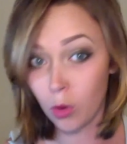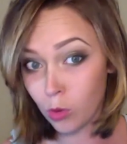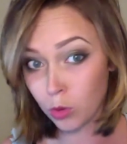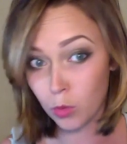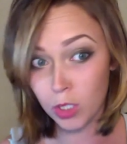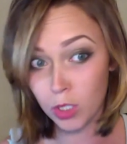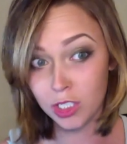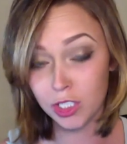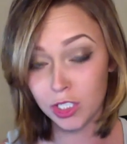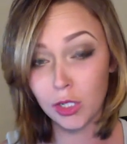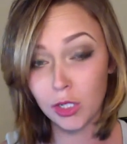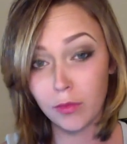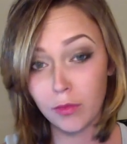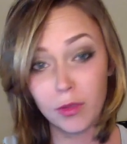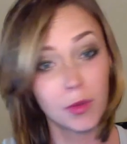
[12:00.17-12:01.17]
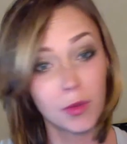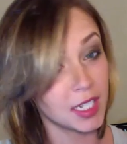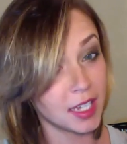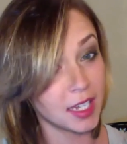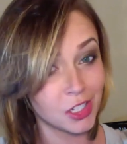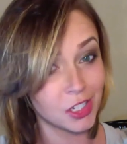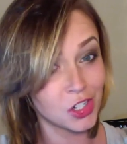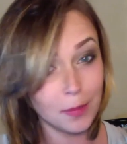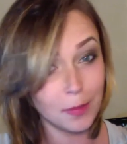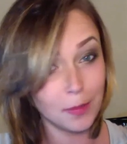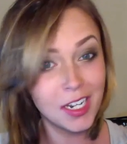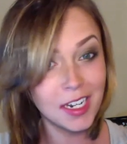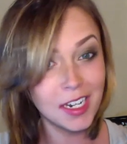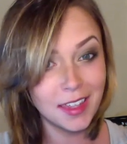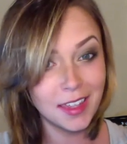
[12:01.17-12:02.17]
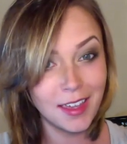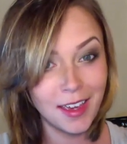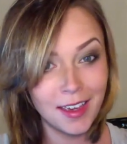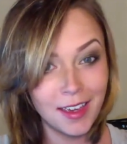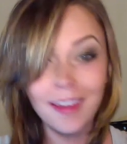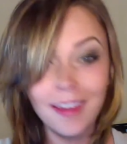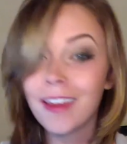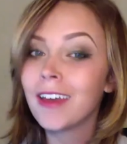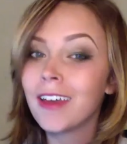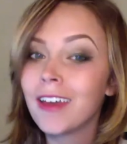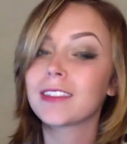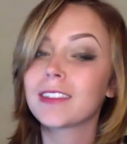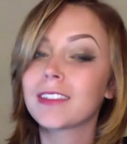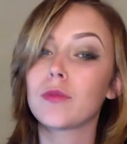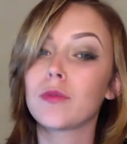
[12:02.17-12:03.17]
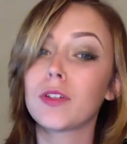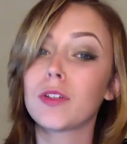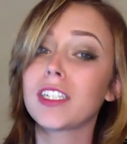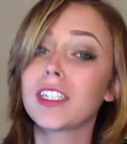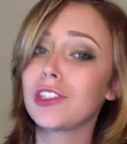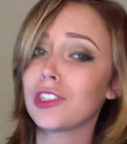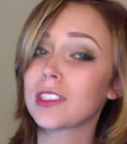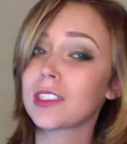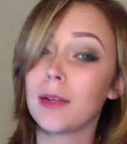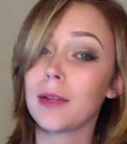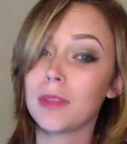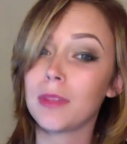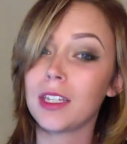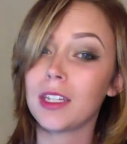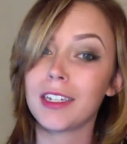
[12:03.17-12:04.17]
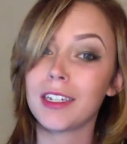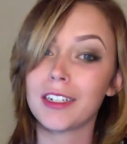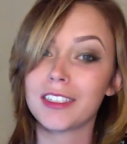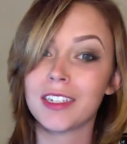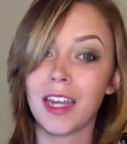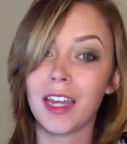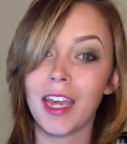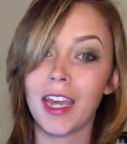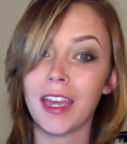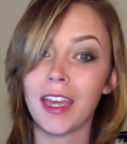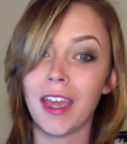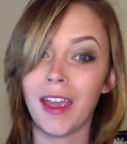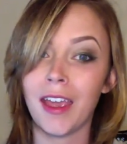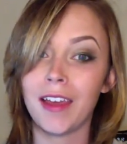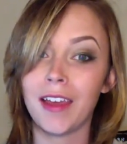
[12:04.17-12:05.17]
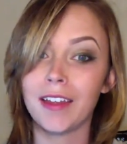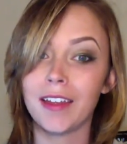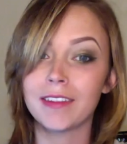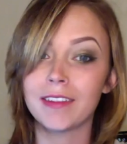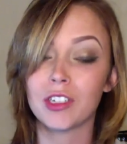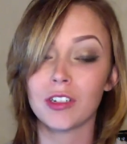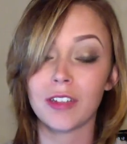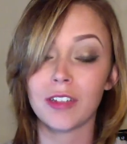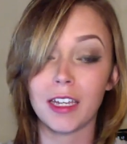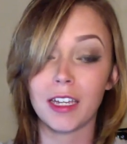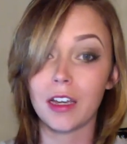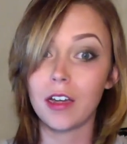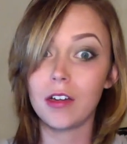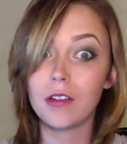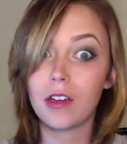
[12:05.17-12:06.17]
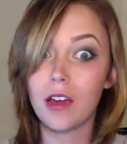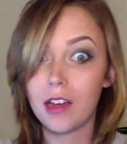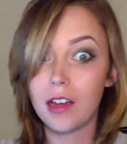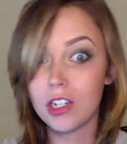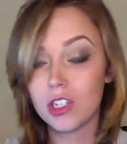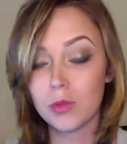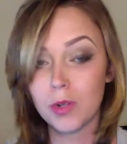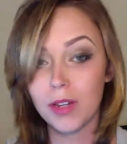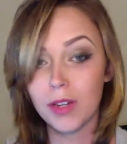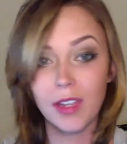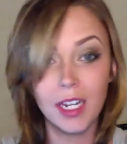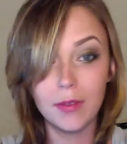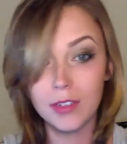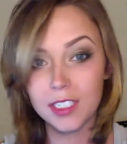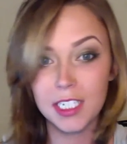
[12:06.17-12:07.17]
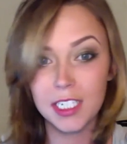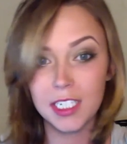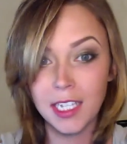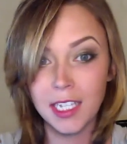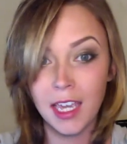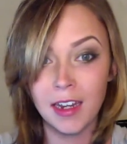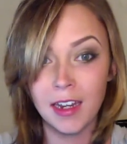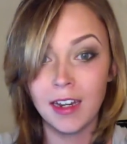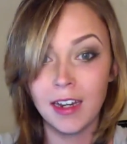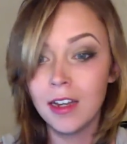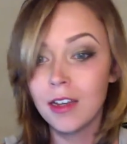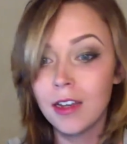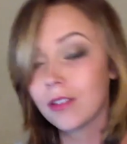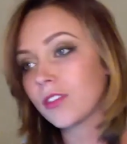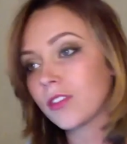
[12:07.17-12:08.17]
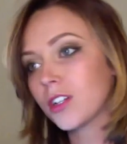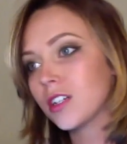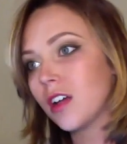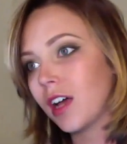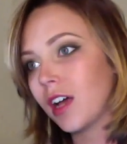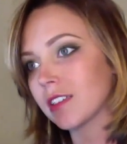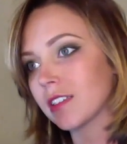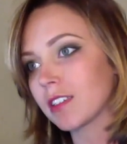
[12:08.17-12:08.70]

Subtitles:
ones too if you want to catch up on anything. So if we teach you something here today and you're like, oh gosh, what if I never see it again? Fear not,